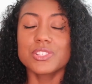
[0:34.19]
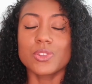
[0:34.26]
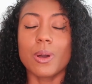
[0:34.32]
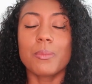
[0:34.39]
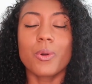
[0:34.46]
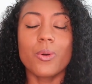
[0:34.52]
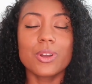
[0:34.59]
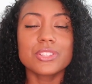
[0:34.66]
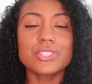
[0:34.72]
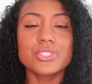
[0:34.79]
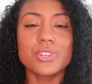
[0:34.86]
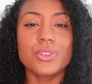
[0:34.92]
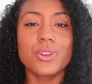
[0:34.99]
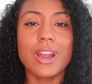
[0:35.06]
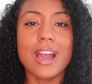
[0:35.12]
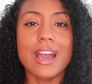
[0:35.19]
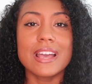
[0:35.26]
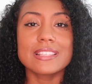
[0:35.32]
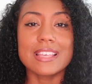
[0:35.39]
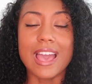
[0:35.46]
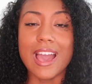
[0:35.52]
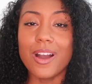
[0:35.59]
So I'm going to show you
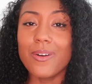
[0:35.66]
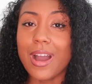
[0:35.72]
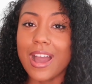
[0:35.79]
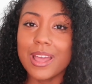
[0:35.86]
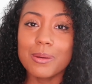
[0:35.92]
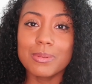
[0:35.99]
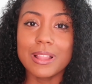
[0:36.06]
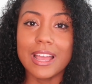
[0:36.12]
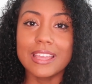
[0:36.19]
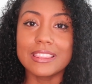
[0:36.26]
guys how I apply